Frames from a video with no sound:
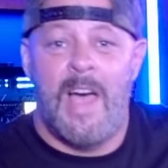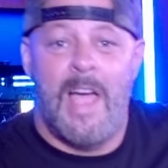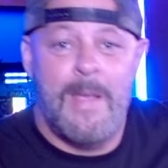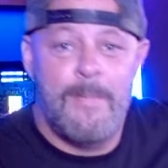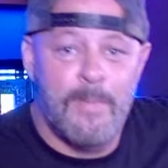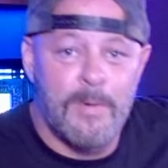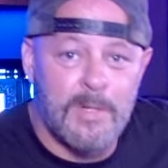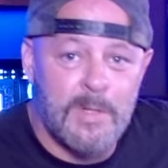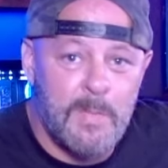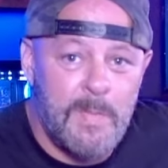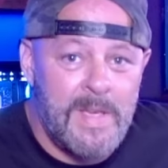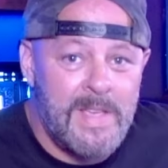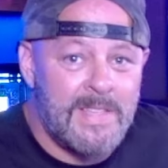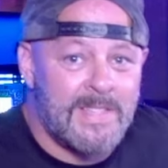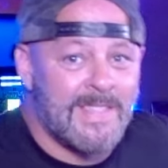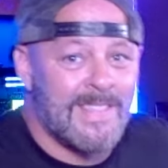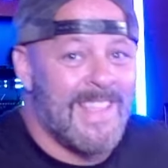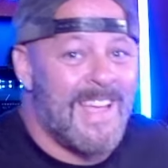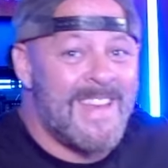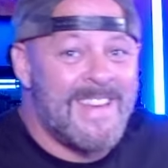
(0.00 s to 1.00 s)
the
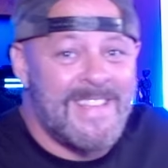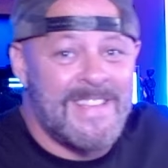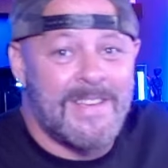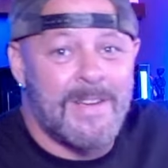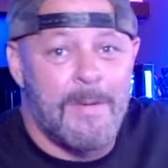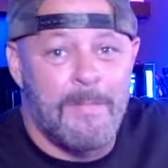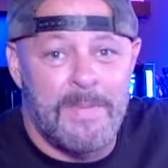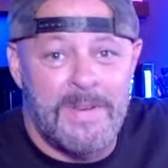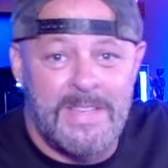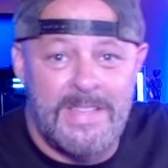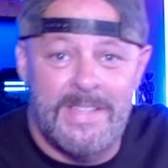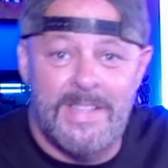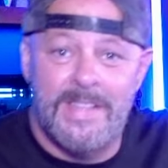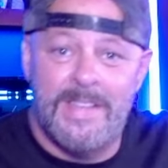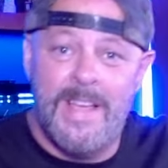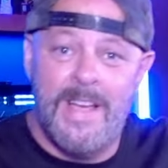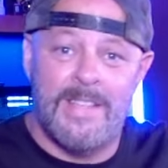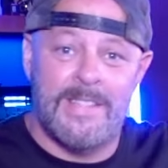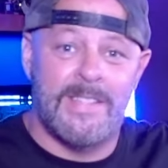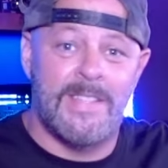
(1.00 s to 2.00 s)
HyperSpace Lighting Company did
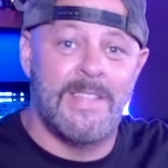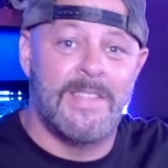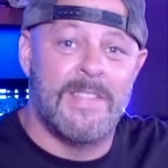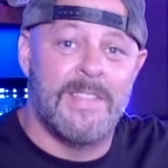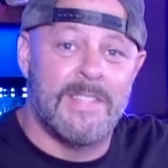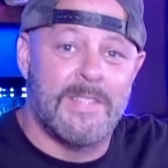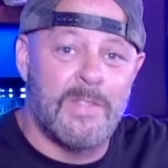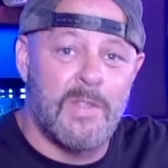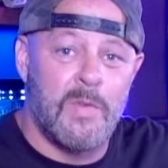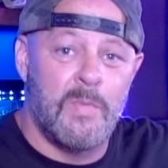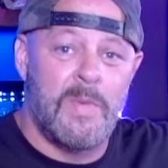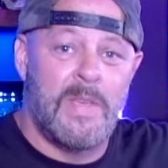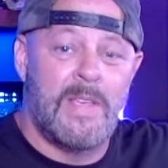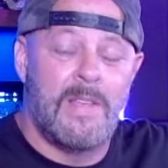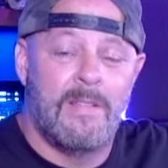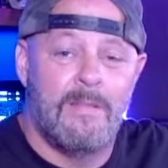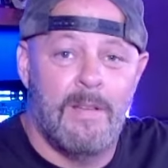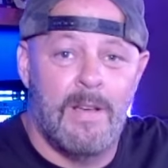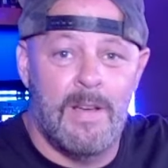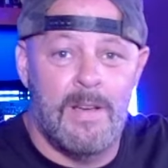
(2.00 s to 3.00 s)
not send this to
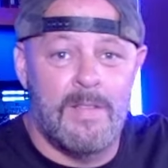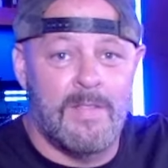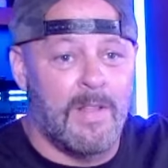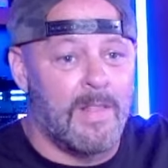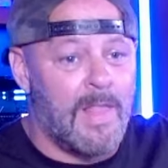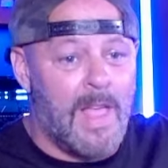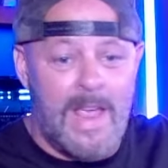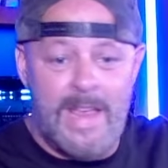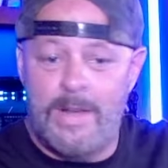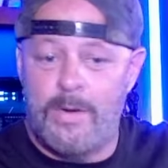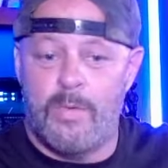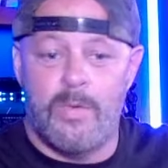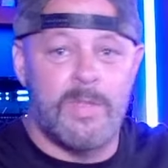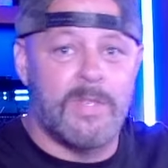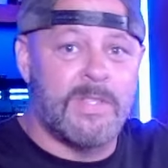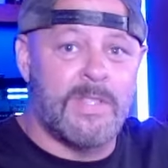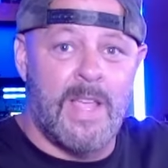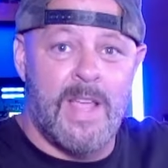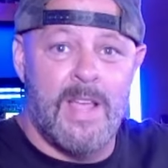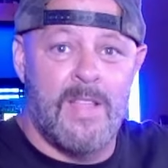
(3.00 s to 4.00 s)
me, the light nor
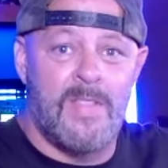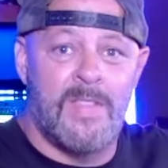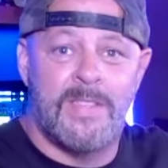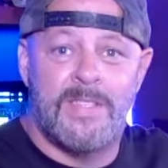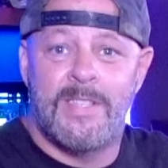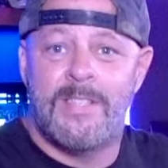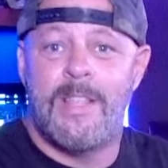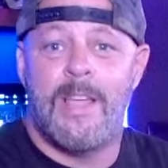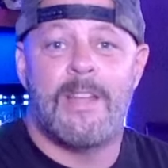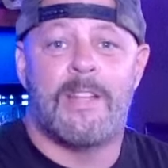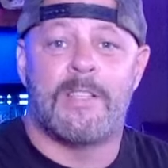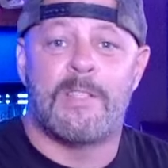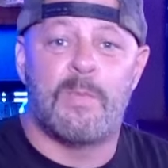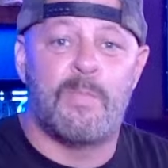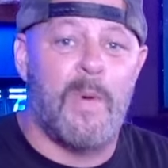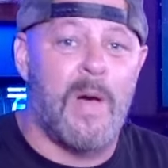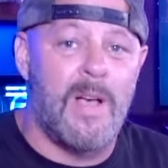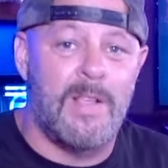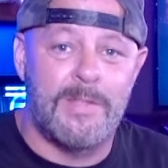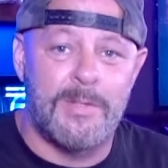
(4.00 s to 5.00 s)
the stand. This is not a
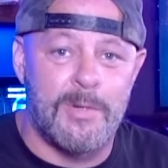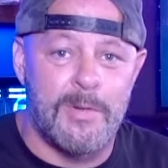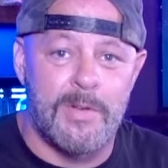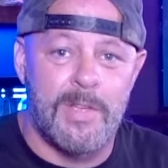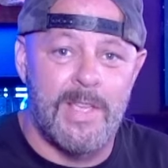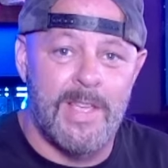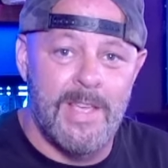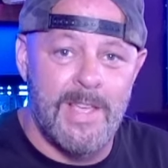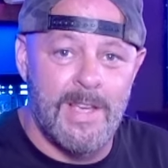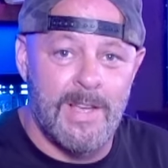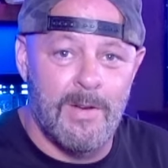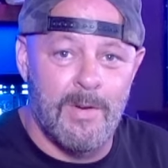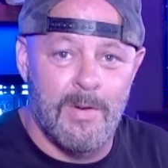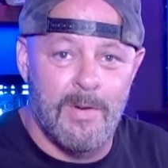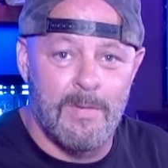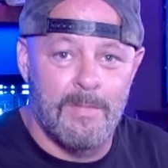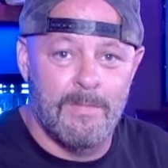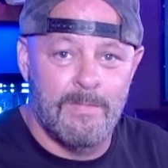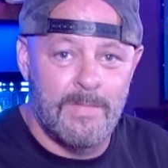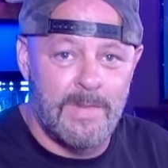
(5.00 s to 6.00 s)
sponsored gig
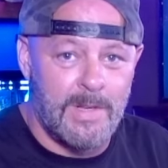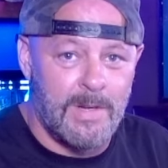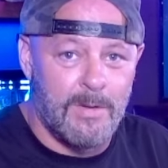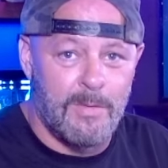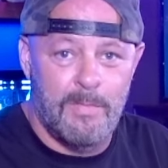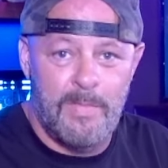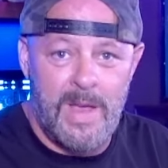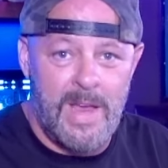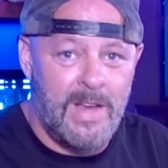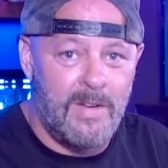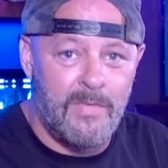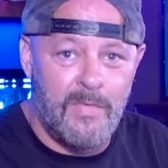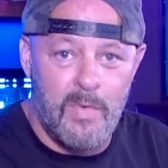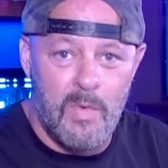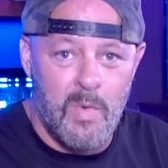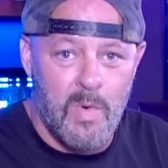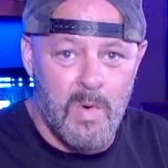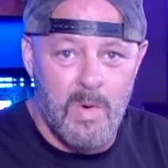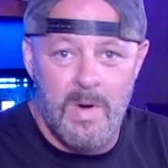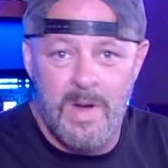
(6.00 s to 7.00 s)
or, you know, paid
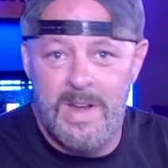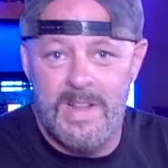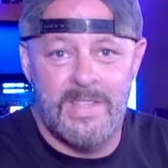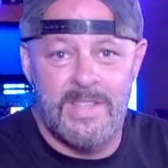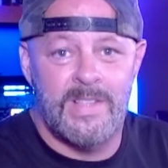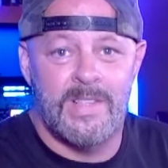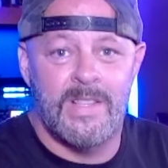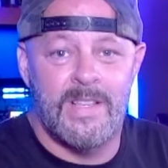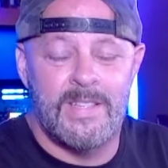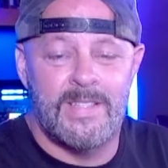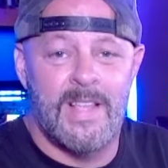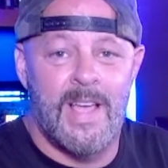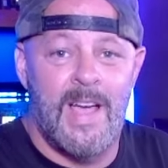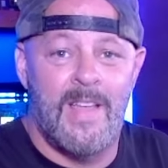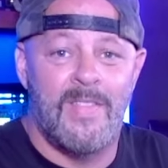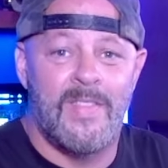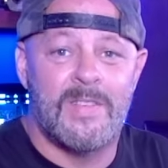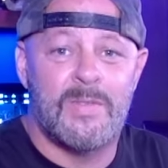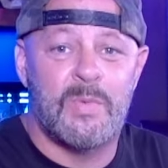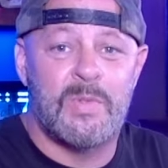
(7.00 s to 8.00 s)
for or anything like
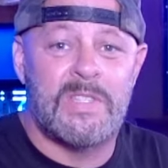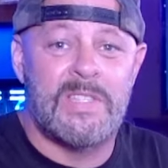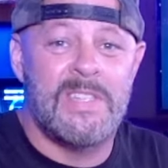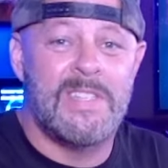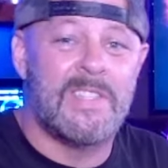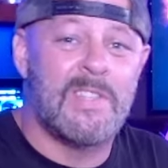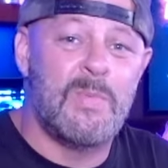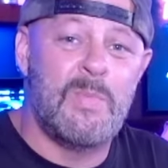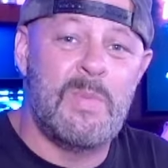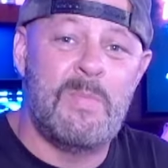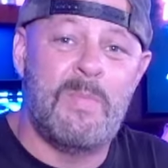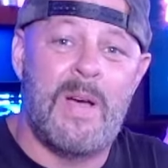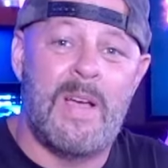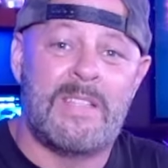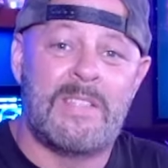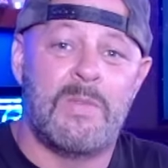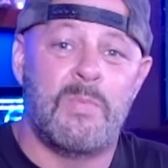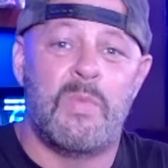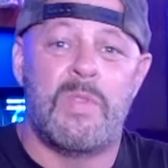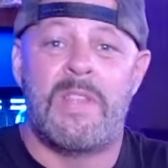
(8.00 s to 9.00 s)
that. This was sent to me by
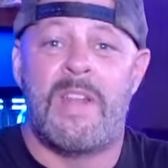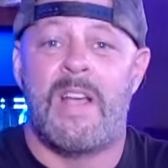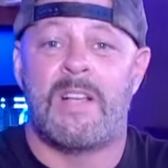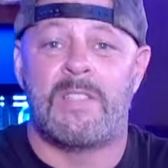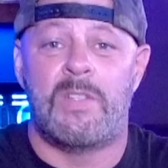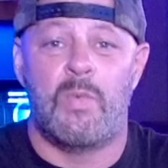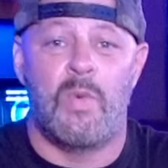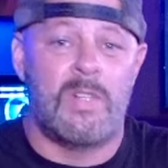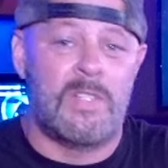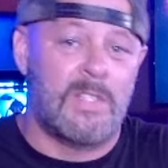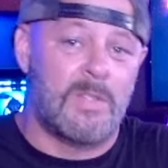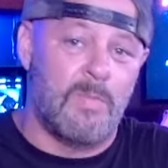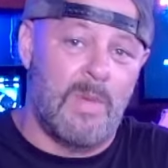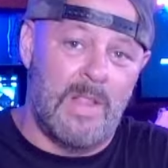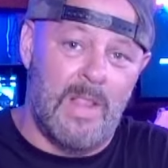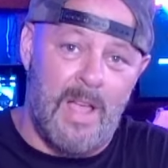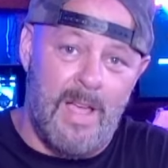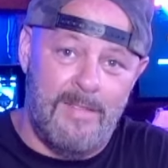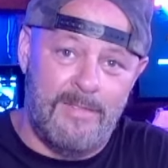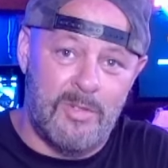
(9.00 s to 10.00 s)
someone that actually watches my
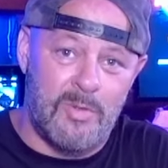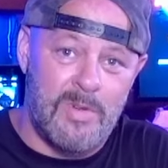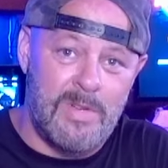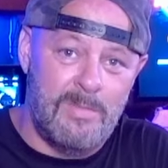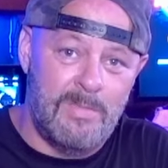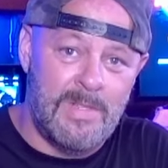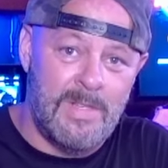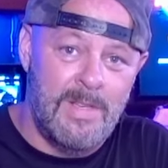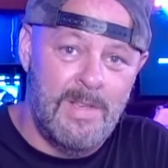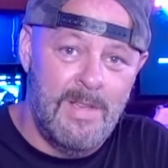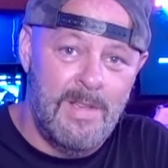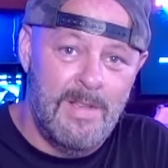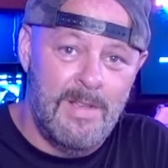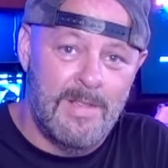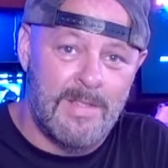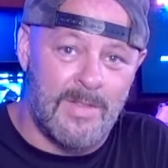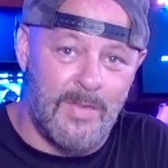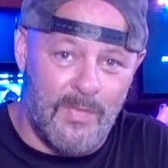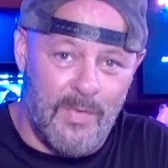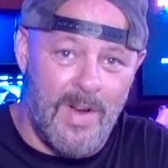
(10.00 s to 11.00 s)
live streams.
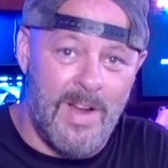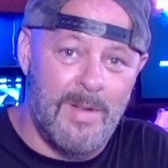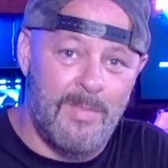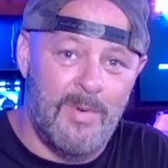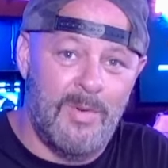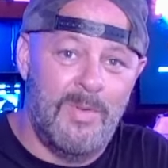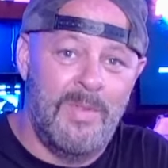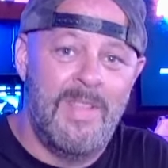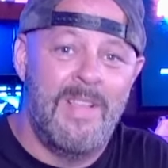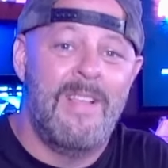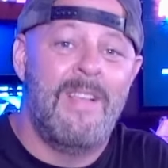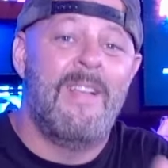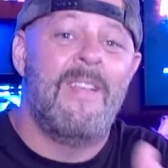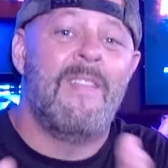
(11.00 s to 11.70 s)
So Franimal,